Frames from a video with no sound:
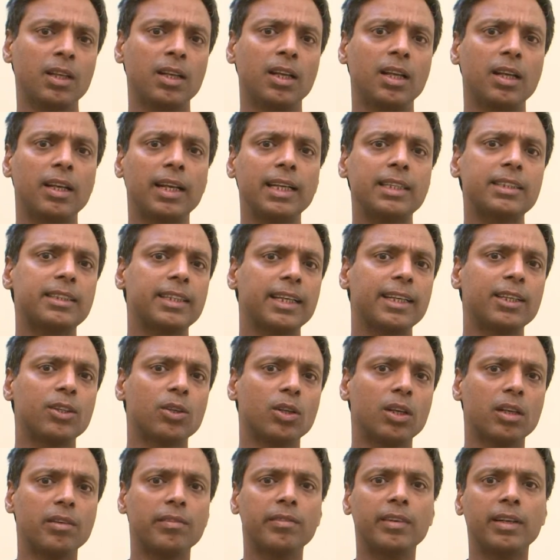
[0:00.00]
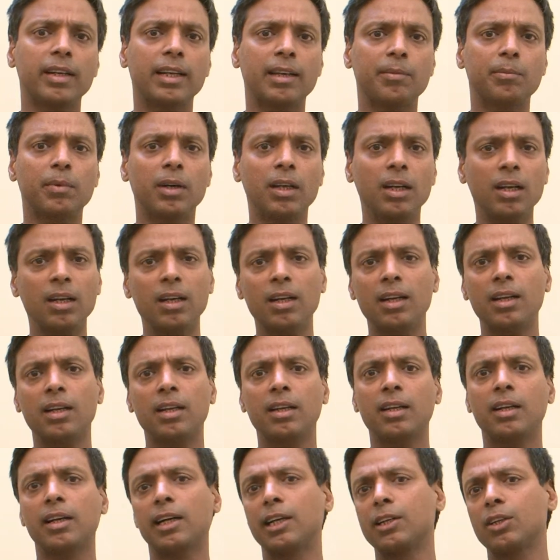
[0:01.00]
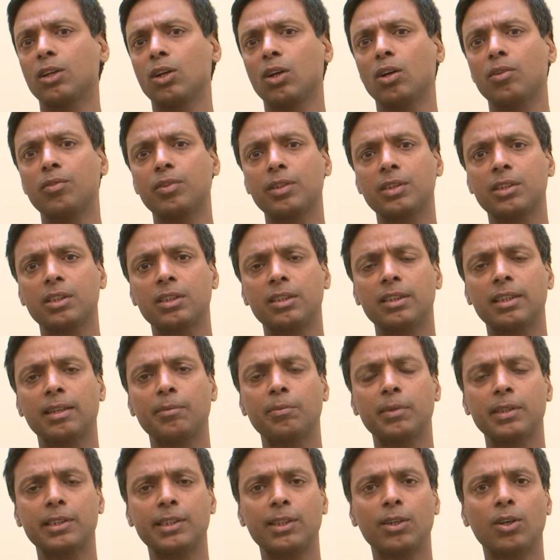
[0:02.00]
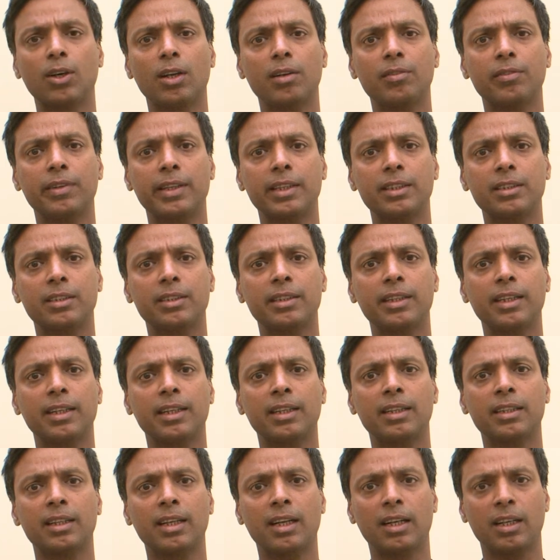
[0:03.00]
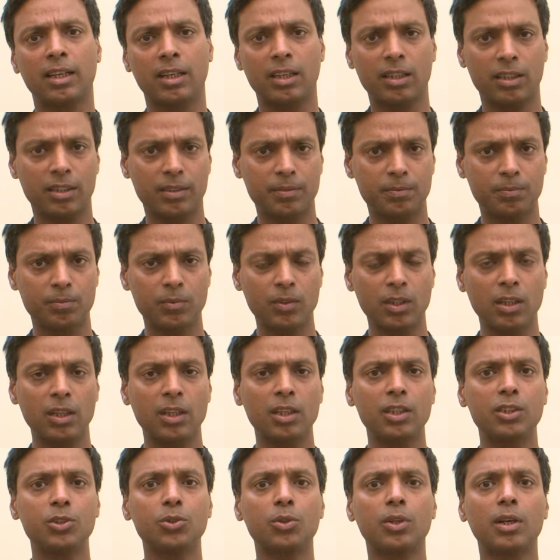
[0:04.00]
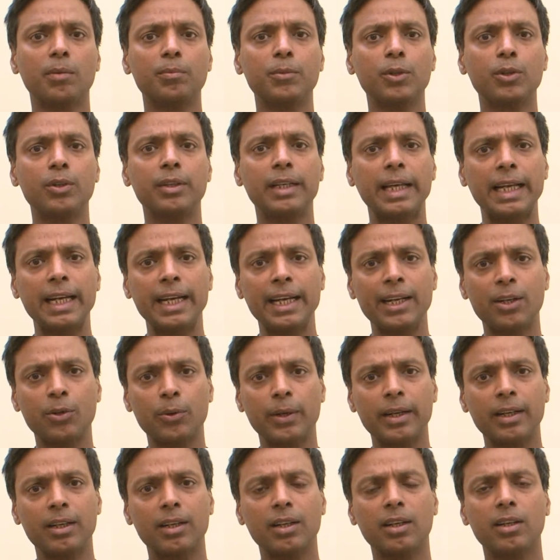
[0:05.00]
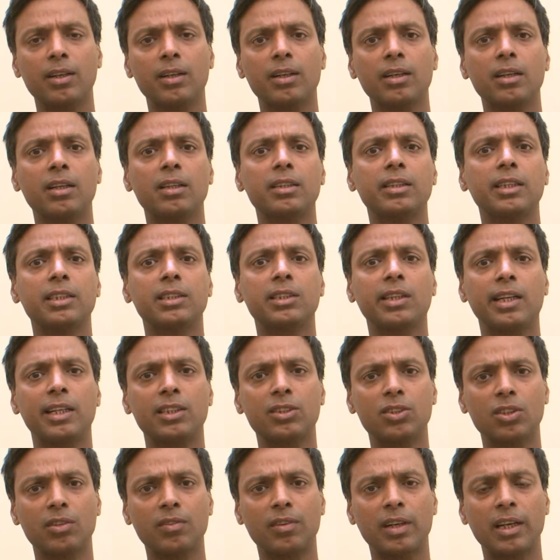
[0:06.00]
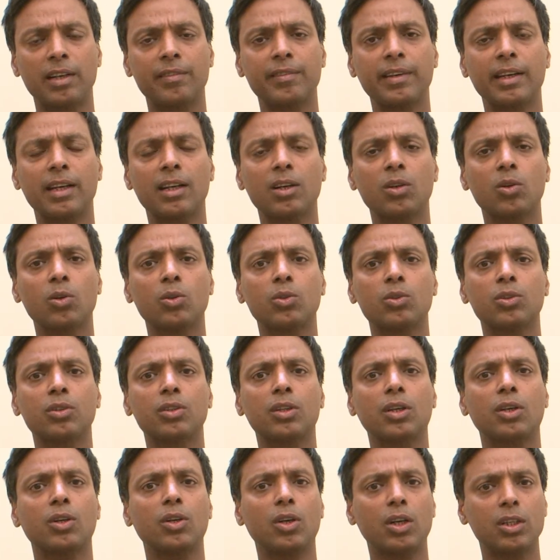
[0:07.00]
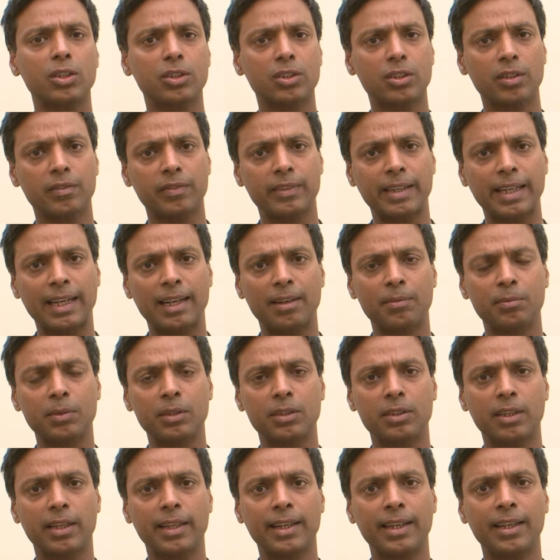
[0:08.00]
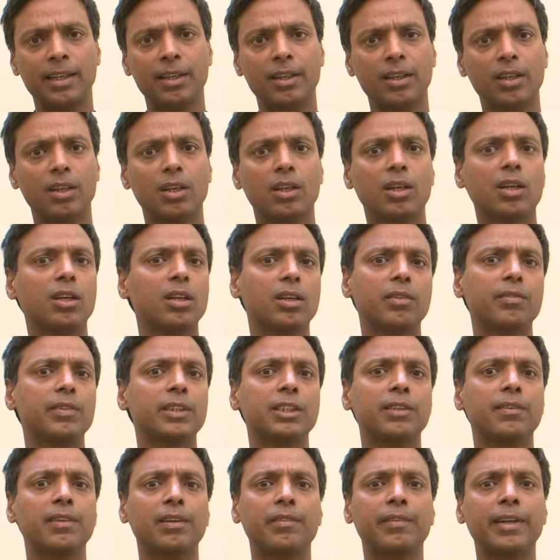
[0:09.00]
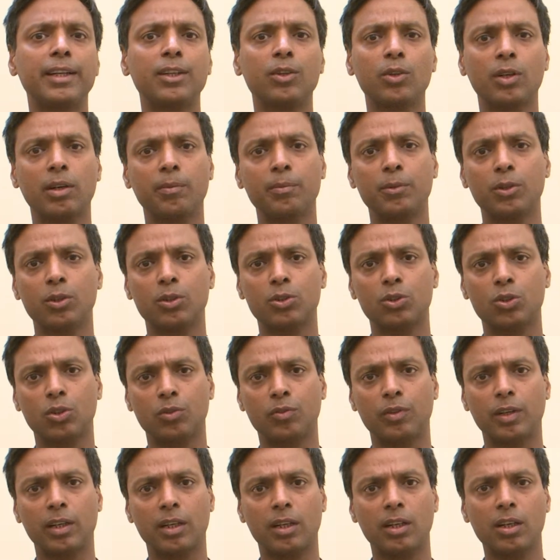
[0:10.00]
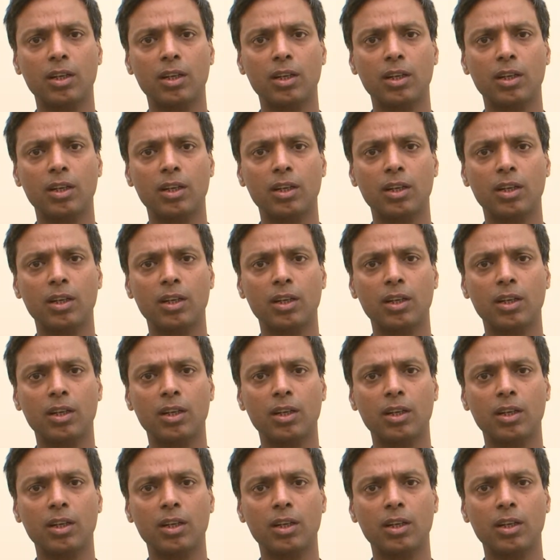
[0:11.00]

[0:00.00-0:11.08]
Let's say you live in Hebal and your office is in Embassy Golf Links near Indiranagar. You commute daily to it. The stress of driving alone, the cost of cab is high, whichever way you commute so far.